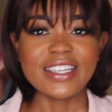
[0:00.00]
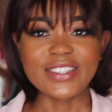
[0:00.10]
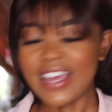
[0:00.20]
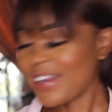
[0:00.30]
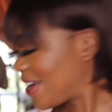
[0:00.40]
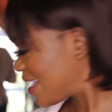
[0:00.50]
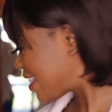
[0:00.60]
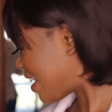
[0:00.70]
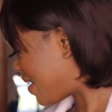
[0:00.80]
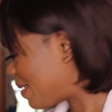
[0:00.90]
So anyways,
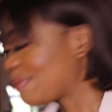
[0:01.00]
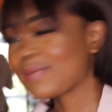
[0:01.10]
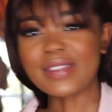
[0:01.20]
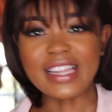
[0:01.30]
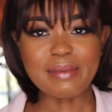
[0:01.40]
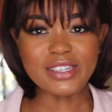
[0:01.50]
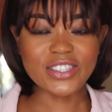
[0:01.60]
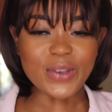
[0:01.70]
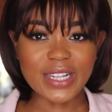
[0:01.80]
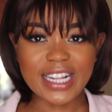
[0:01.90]
let me
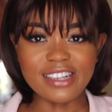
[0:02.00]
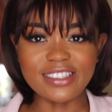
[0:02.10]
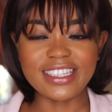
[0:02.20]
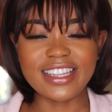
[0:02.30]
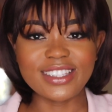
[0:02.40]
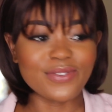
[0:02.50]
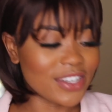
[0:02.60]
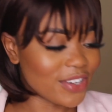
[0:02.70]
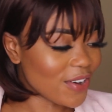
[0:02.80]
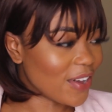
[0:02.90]
just conclude this
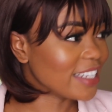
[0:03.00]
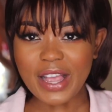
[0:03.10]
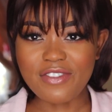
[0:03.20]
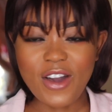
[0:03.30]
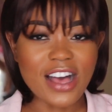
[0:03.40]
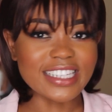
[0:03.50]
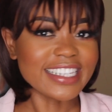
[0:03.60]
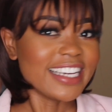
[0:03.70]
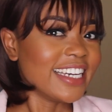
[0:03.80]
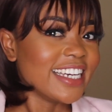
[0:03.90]
video, y'all. Of course,
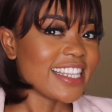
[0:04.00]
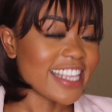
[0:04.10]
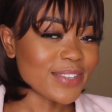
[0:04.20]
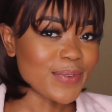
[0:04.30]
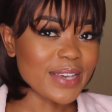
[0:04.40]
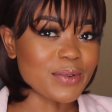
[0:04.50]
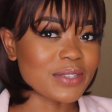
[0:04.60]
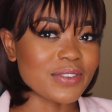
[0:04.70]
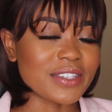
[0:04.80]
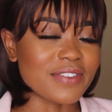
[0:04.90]
this wig
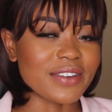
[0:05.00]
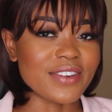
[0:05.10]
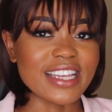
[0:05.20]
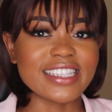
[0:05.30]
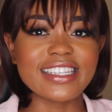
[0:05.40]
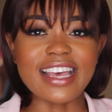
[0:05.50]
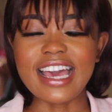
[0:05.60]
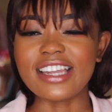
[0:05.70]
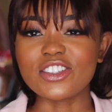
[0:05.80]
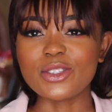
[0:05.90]
was 55 rands,
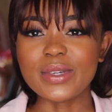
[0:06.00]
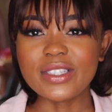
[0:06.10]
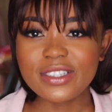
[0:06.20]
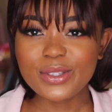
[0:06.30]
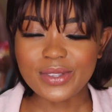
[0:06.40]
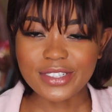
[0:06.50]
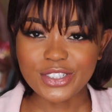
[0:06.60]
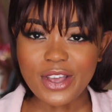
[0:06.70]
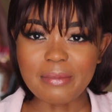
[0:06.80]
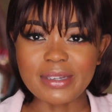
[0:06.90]
and I just went into the
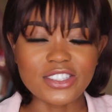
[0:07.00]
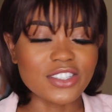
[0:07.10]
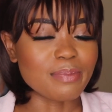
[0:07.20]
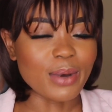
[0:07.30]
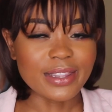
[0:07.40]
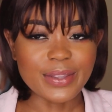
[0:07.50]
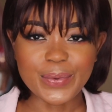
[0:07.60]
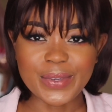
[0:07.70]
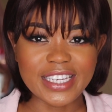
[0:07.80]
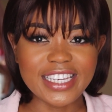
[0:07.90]
shop and just bought the
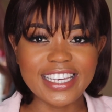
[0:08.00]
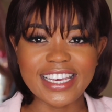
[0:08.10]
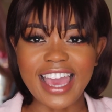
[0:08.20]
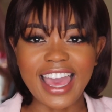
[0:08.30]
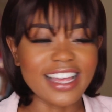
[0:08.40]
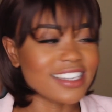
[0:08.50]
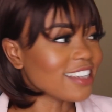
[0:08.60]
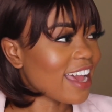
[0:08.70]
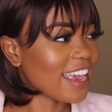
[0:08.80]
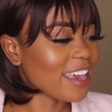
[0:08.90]
wig, and
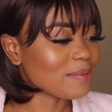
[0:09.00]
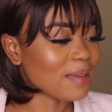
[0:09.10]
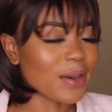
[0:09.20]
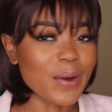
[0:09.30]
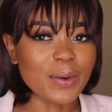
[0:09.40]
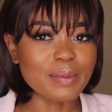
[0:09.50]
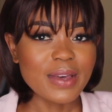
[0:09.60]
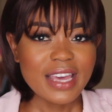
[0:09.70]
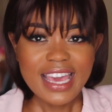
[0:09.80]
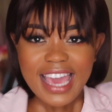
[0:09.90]
I came back home
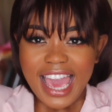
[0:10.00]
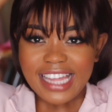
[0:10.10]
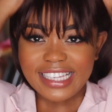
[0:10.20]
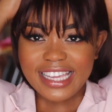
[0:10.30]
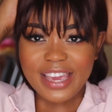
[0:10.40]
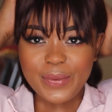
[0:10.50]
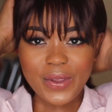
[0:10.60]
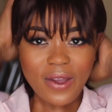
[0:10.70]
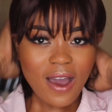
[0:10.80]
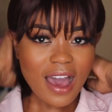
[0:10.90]
and here
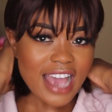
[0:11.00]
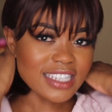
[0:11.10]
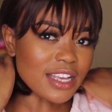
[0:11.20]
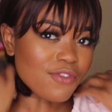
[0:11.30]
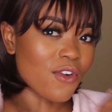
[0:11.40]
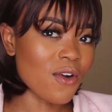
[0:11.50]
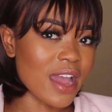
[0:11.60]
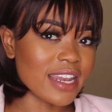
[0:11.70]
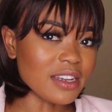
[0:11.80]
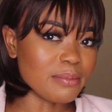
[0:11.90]
we are, except for
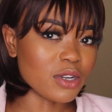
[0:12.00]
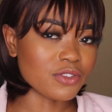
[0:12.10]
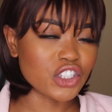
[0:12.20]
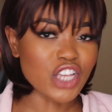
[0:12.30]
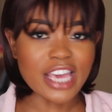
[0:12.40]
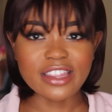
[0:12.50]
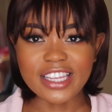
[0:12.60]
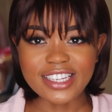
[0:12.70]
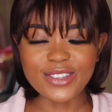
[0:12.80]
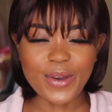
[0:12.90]
a little bit of shine
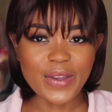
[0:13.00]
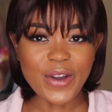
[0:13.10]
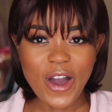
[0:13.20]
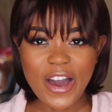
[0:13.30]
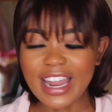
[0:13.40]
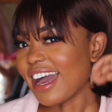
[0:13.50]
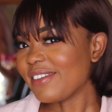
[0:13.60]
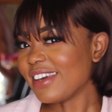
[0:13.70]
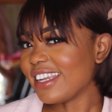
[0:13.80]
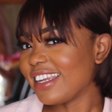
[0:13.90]
that is going on.
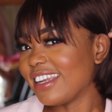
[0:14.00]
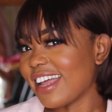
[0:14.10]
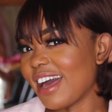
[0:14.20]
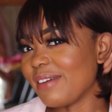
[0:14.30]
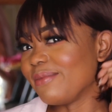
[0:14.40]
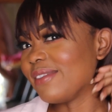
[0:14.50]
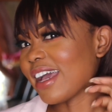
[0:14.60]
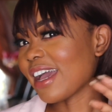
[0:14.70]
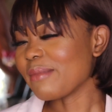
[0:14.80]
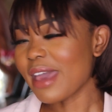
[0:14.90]
I mean,
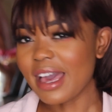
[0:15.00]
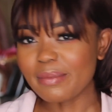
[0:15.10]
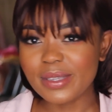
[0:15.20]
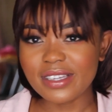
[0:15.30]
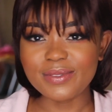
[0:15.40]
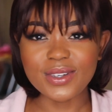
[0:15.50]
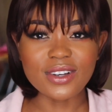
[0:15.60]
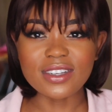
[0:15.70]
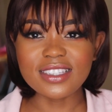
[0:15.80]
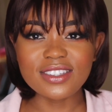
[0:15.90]
I'm happy
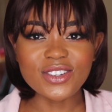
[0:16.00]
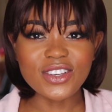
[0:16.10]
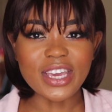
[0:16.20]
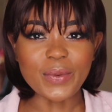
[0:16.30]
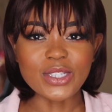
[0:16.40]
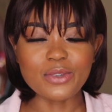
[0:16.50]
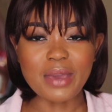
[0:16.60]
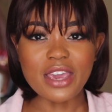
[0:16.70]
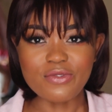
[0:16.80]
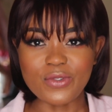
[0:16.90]
because, you know, you get what you
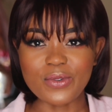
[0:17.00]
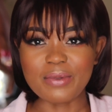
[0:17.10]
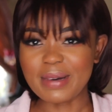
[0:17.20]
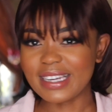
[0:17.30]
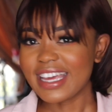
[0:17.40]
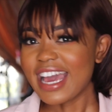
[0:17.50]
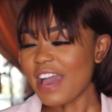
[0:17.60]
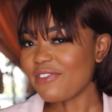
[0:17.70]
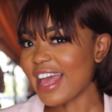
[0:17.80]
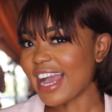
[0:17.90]
pay for, but
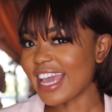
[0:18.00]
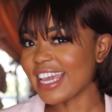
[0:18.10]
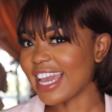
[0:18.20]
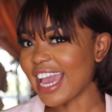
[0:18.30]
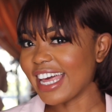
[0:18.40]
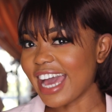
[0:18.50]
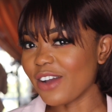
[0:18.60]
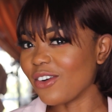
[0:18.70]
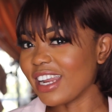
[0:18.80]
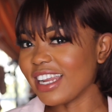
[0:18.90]
I feel like
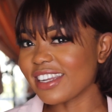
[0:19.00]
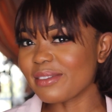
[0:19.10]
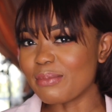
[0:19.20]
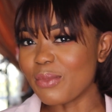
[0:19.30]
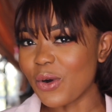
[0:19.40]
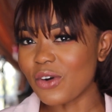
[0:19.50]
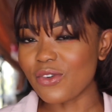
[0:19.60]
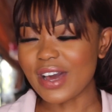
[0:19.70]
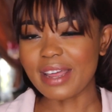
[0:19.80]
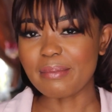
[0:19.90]
I got a little more of
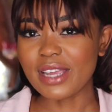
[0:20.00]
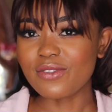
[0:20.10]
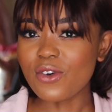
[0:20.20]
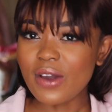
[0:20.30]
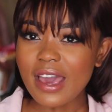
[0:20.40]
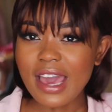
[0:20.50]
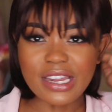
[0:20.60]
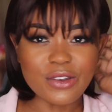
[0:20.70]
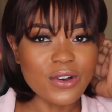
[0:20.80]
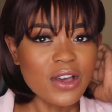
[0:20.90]
what I paid for. You know,